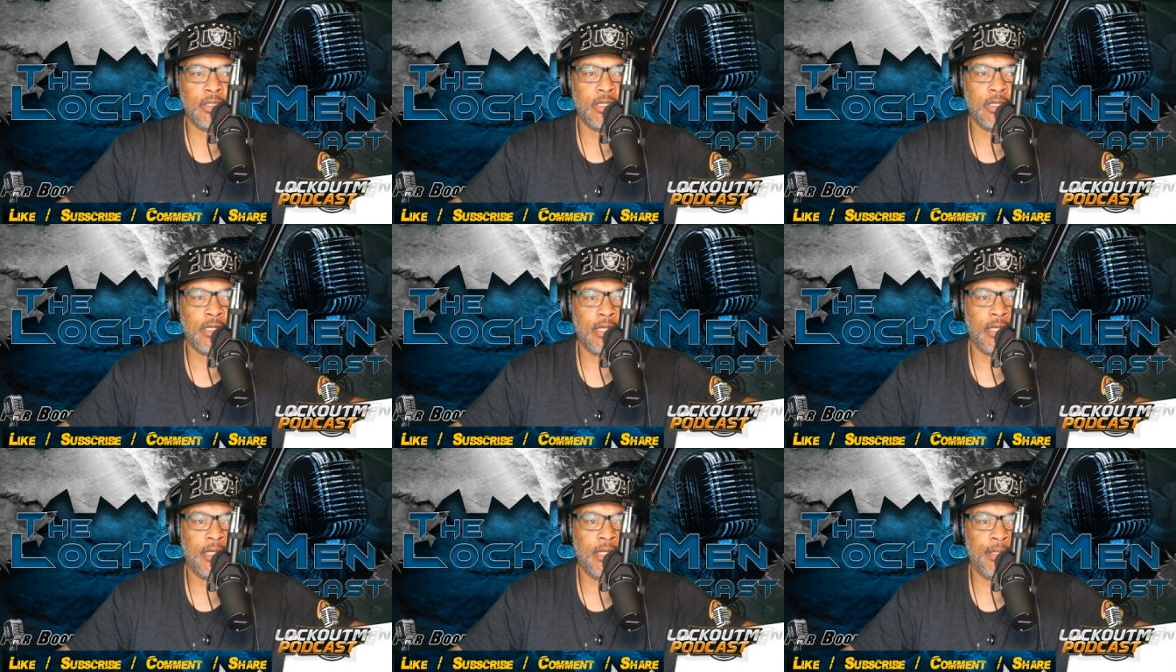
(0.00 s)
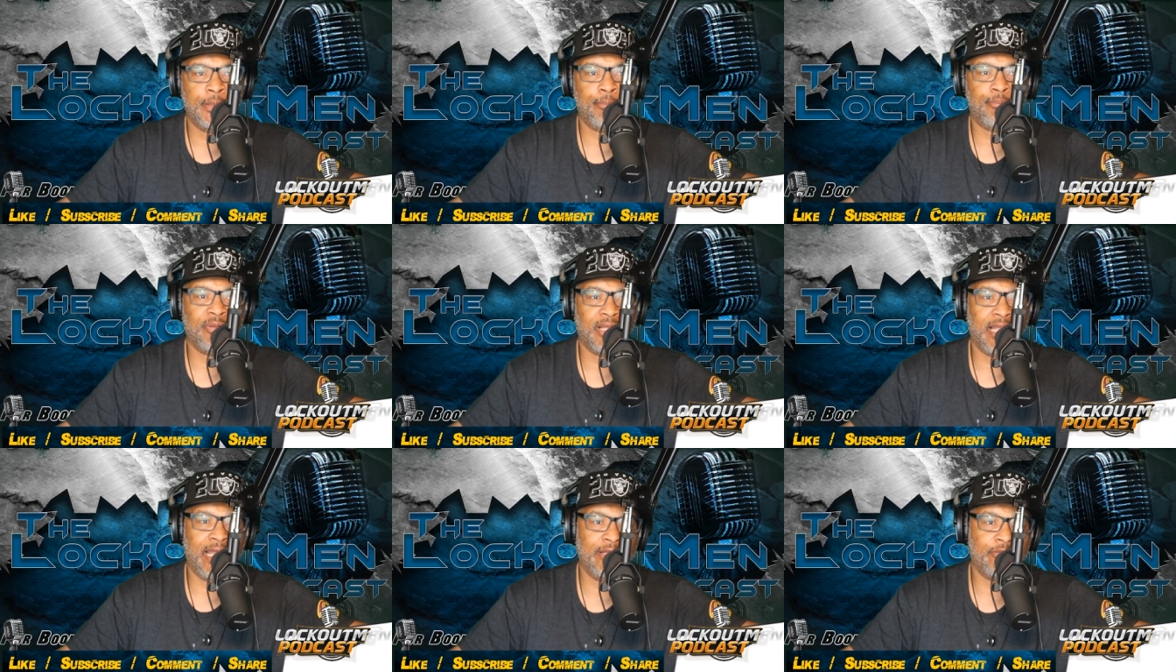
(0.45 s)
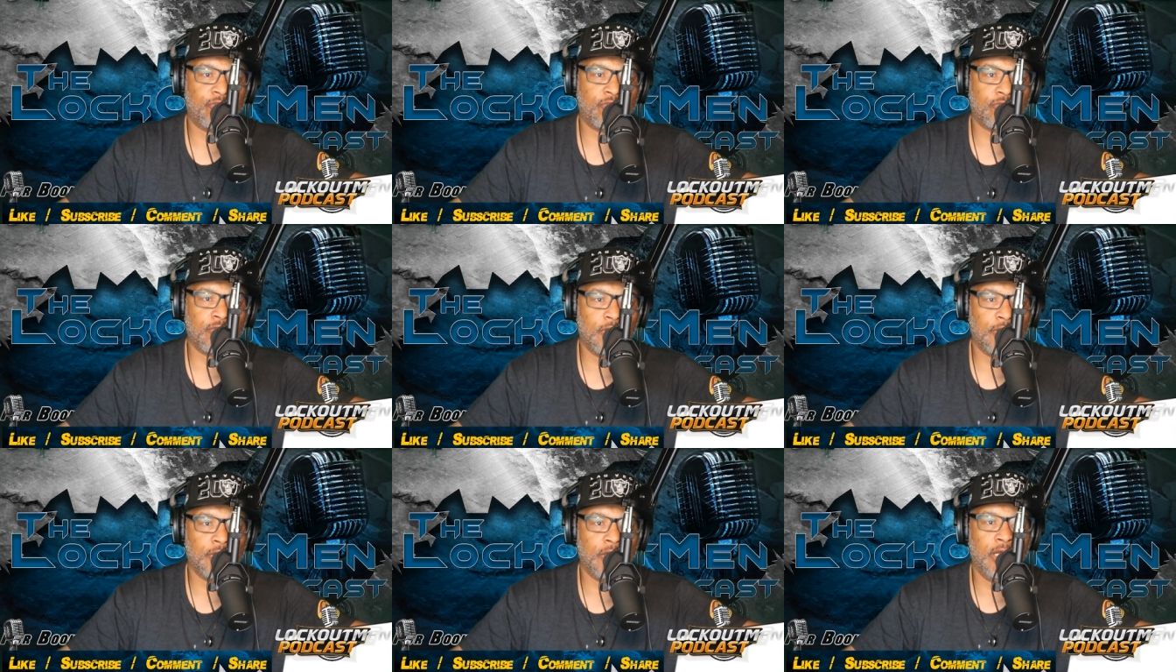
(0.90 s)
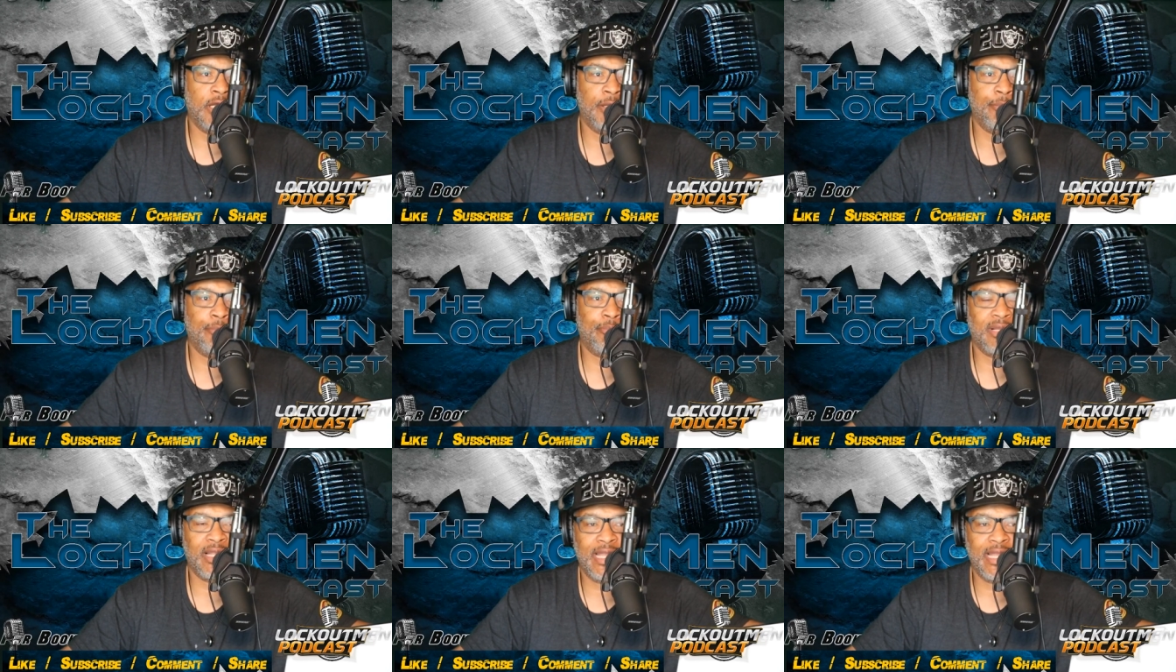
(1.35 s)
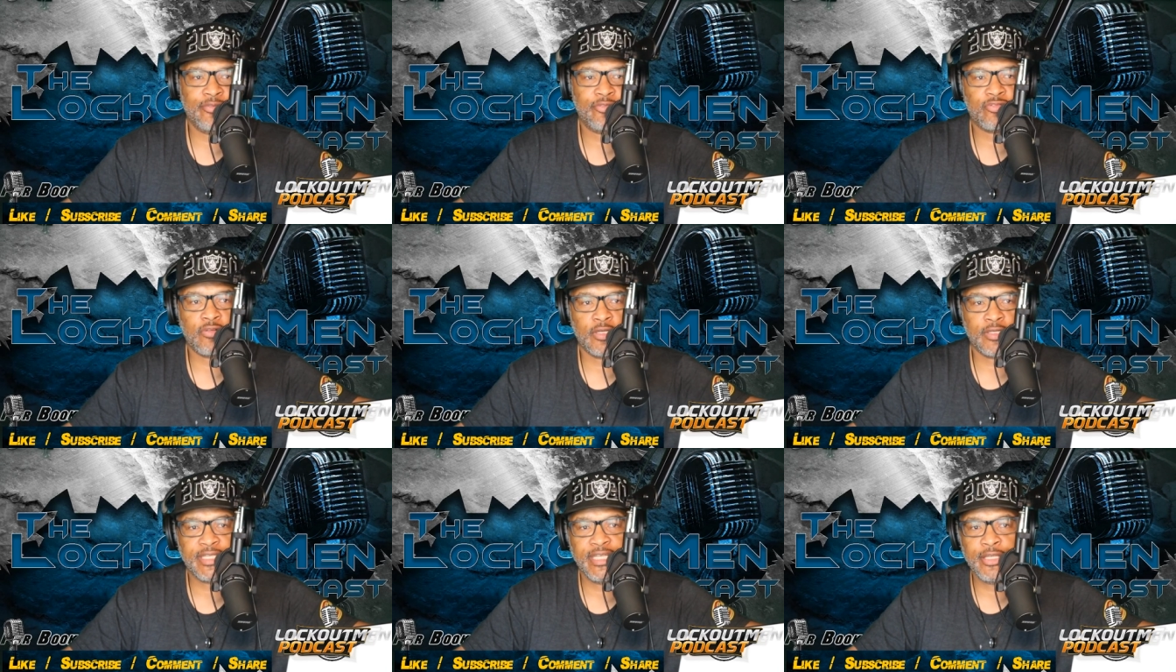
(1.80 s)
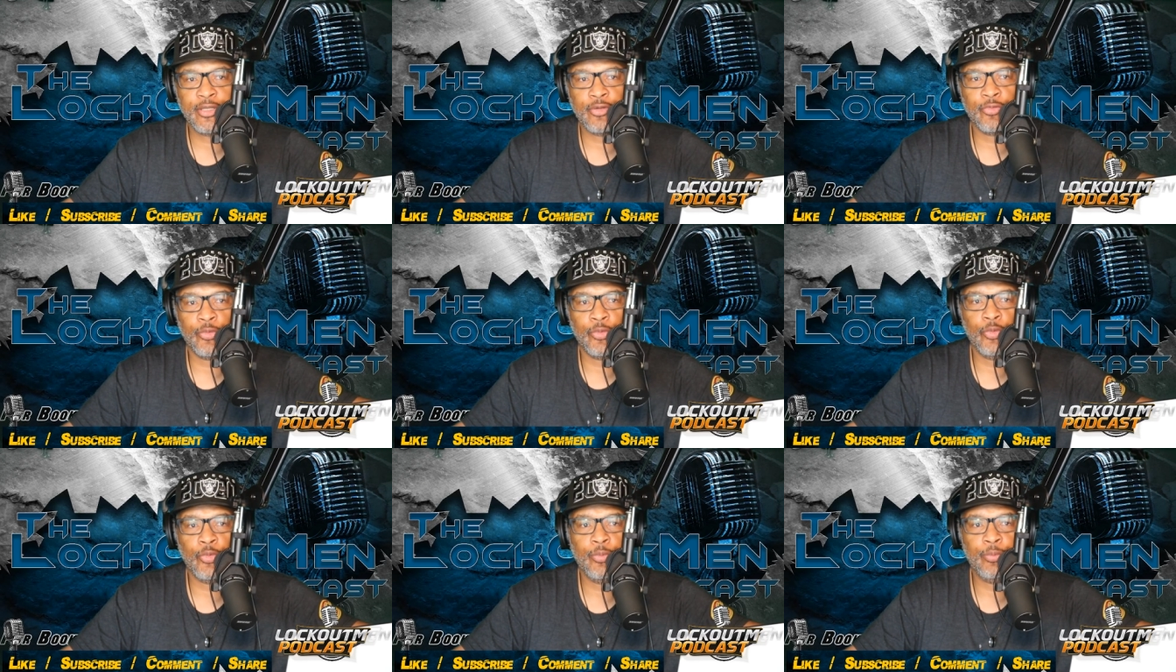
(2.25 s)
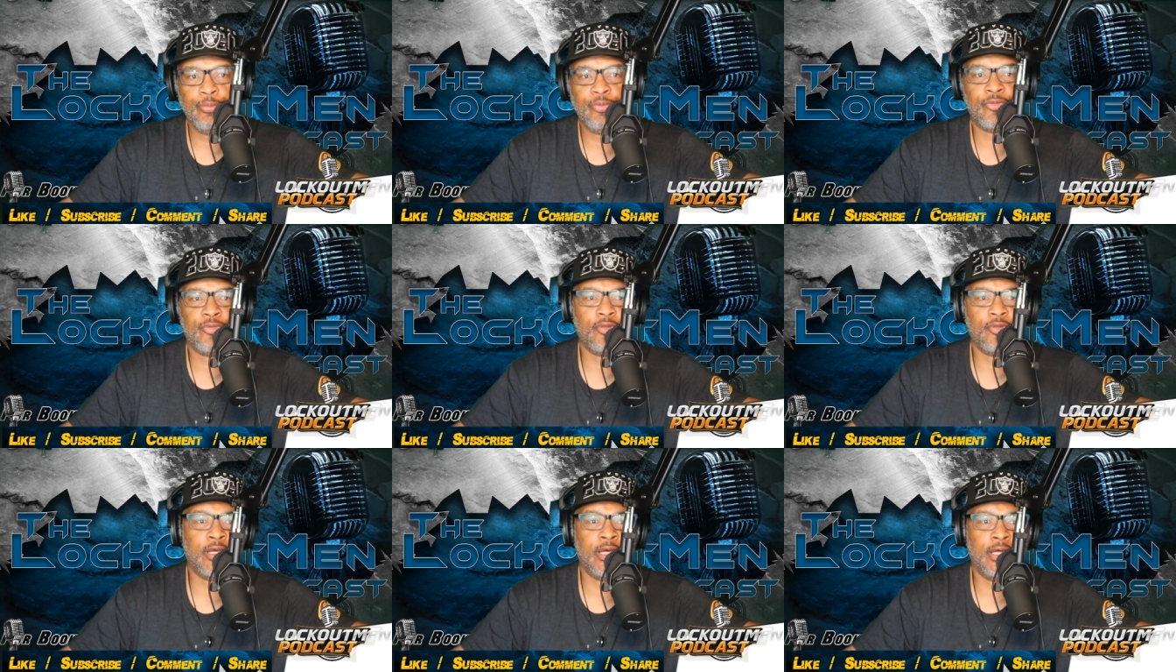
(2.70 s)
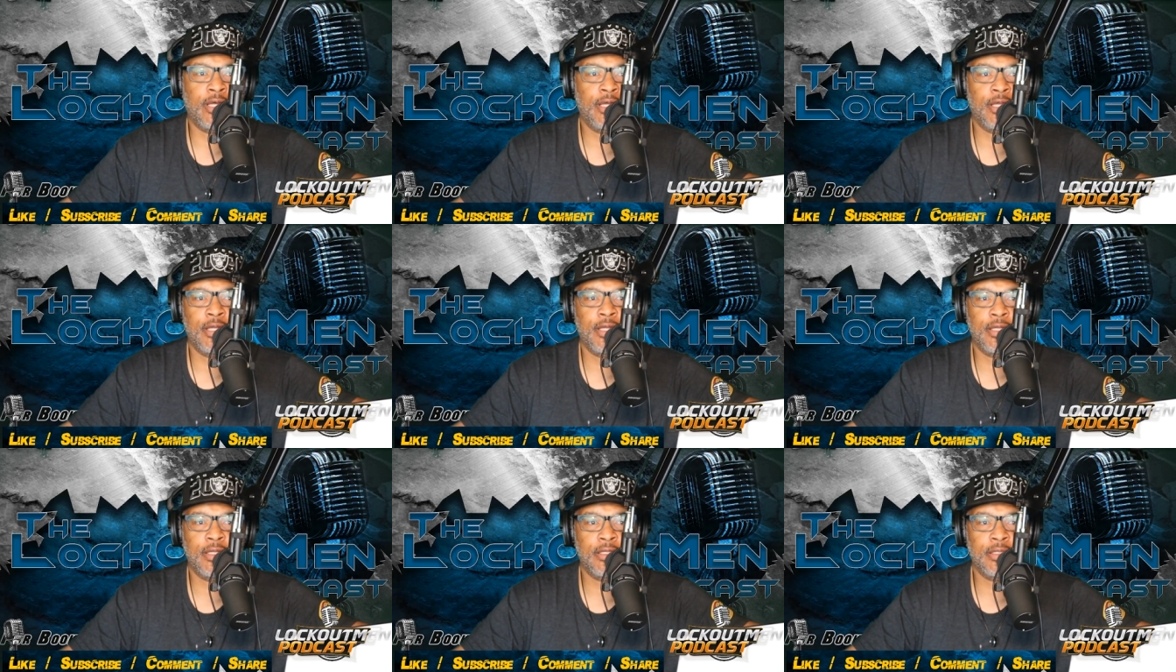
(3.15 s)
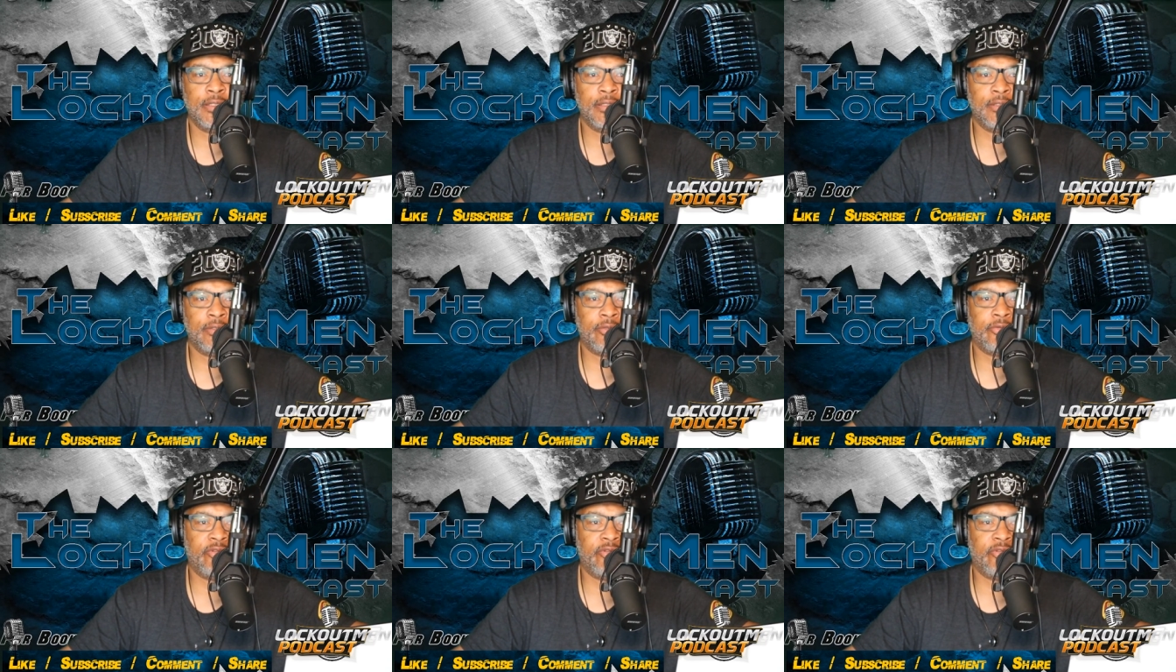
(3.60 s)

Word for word: uh, black truck, uh, black trucking groups, uh,